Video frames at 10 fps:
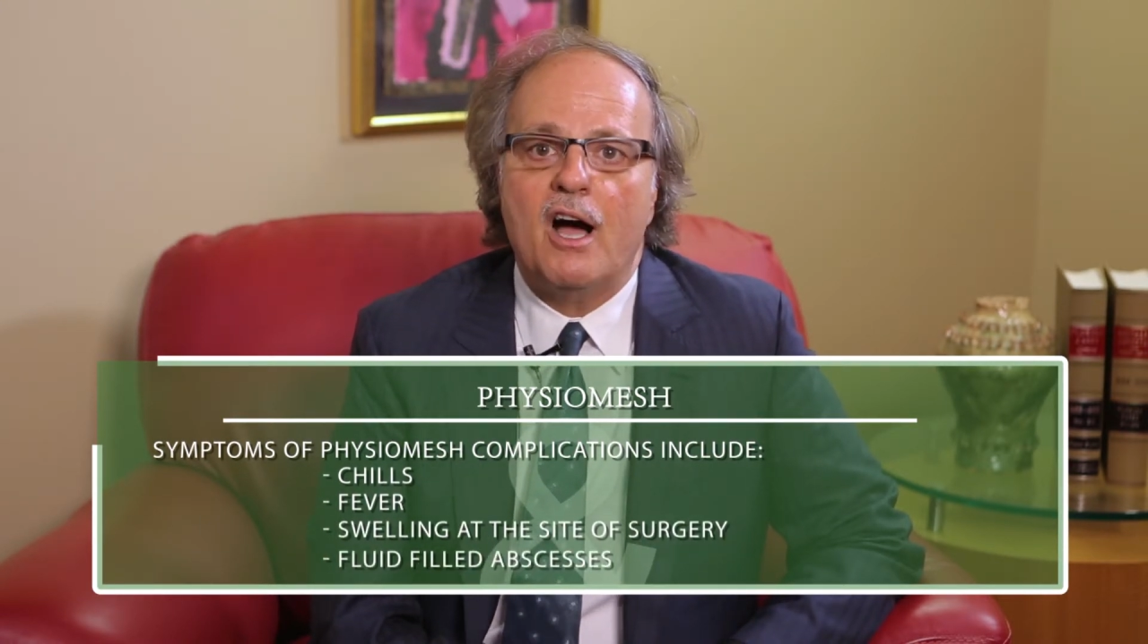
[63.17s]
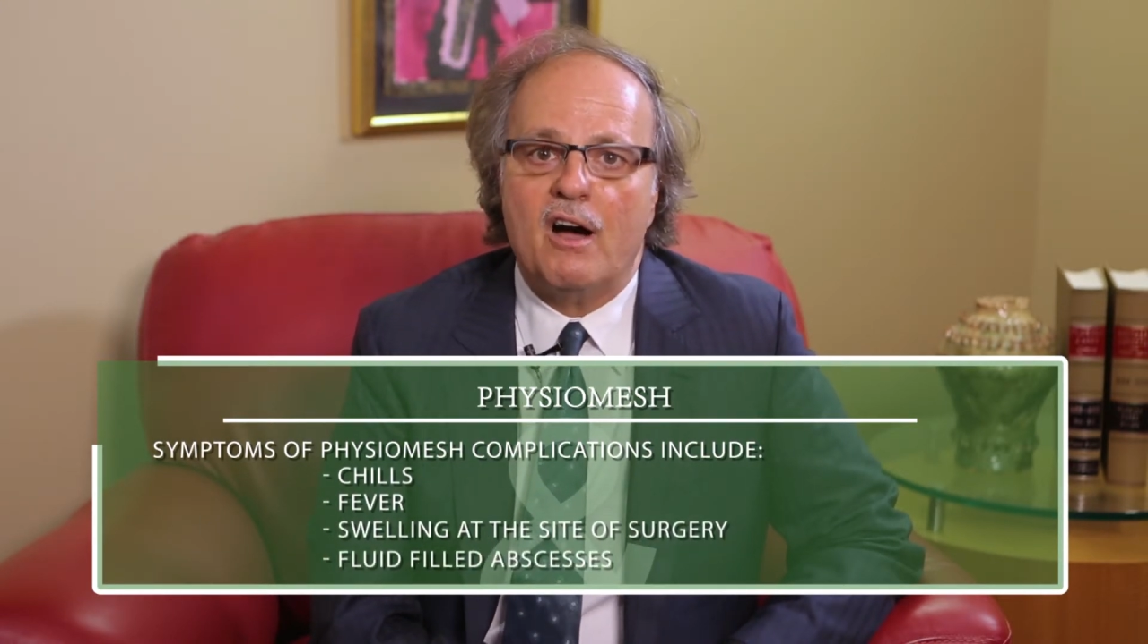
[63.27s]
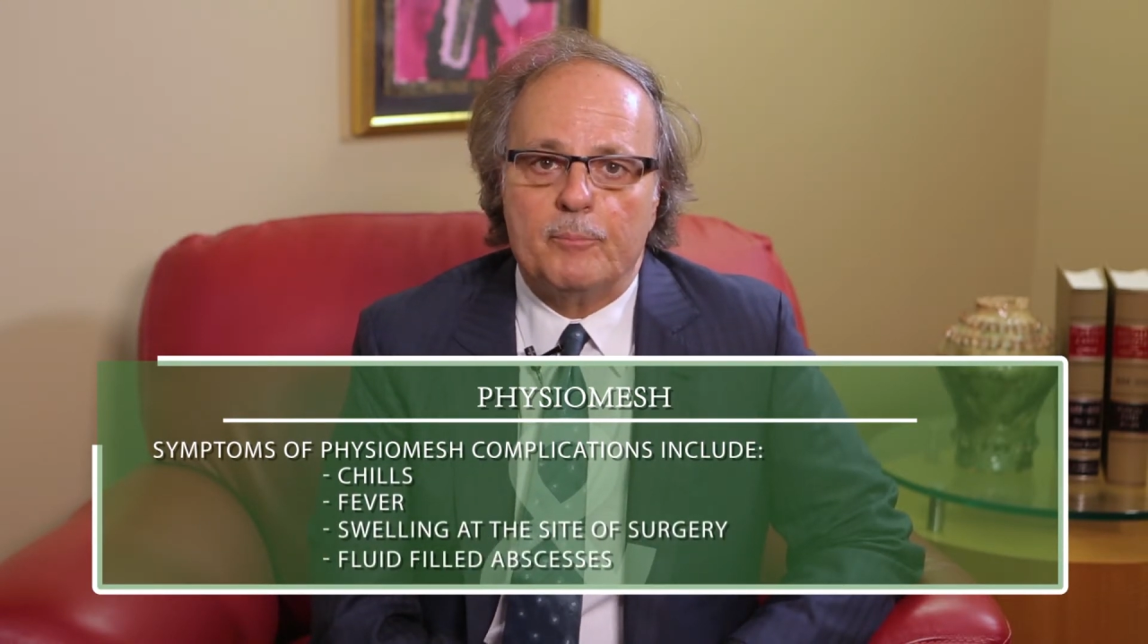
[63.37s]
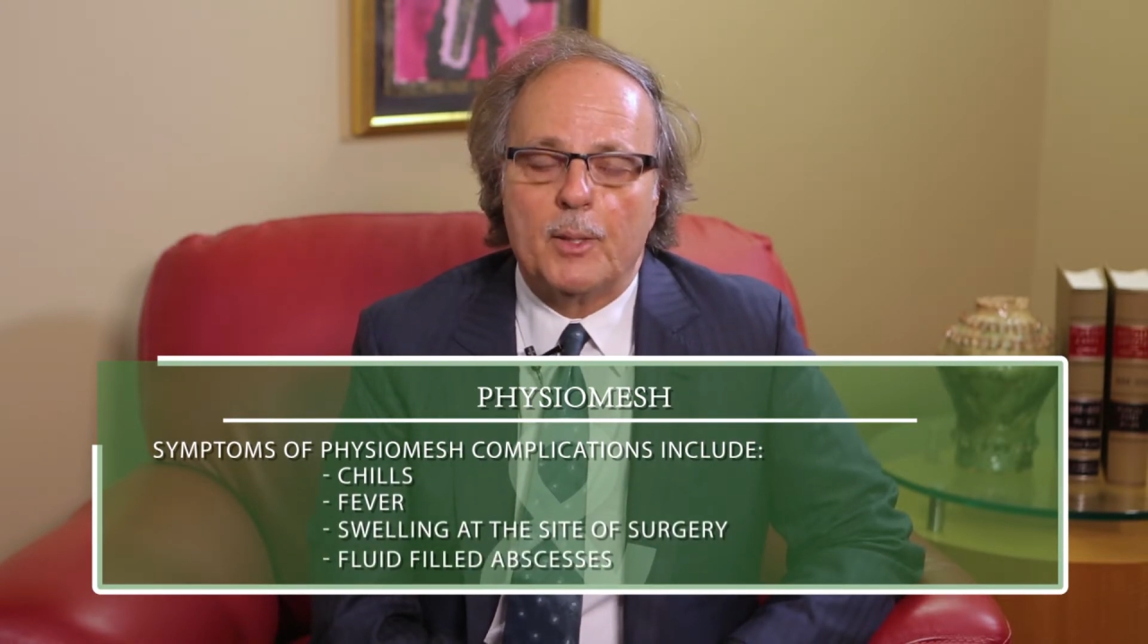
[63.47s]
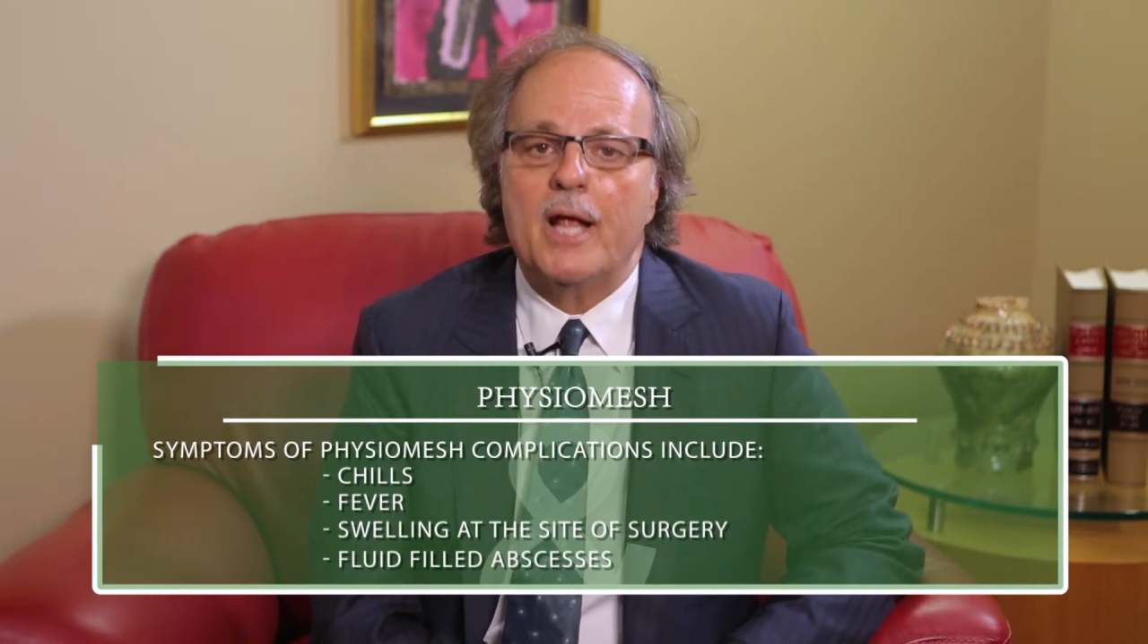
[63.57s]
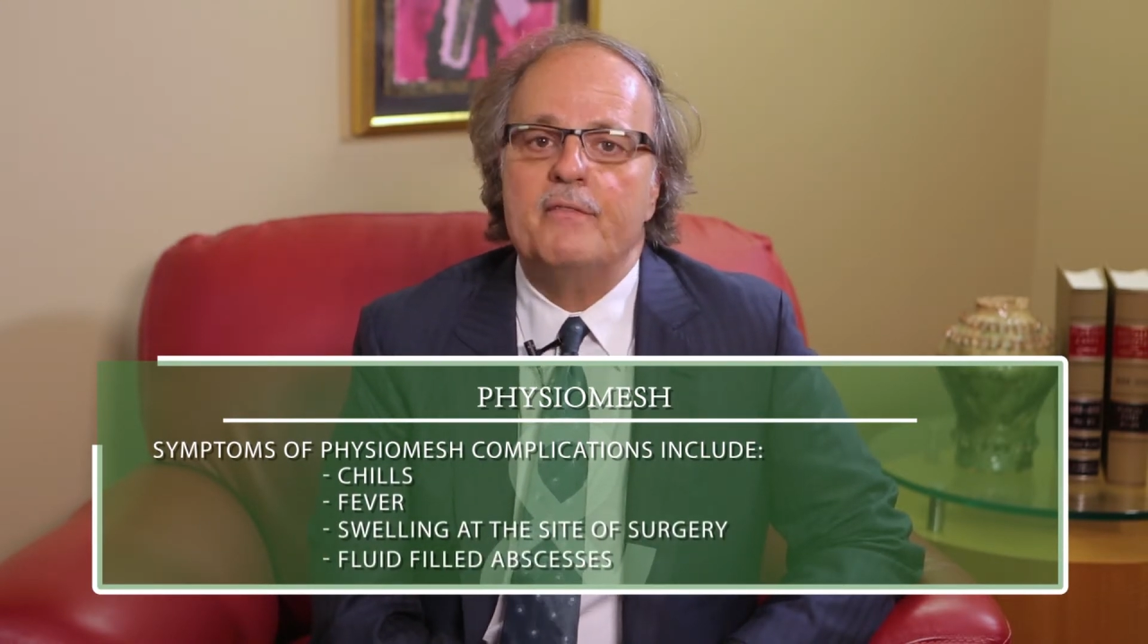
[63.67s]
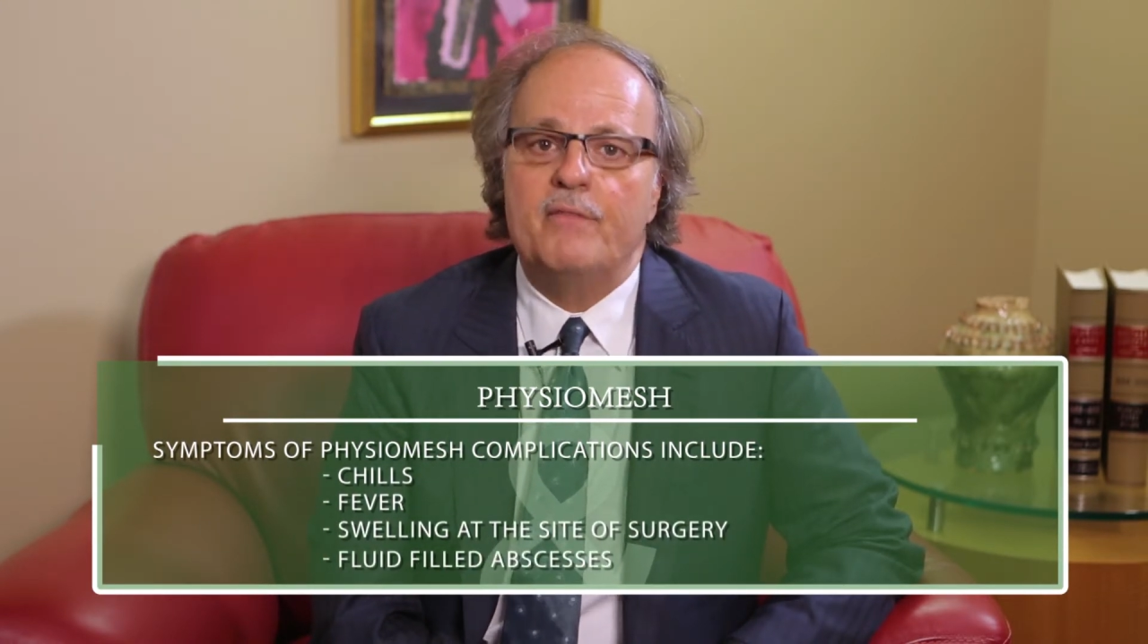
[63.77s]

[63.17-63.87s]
of blood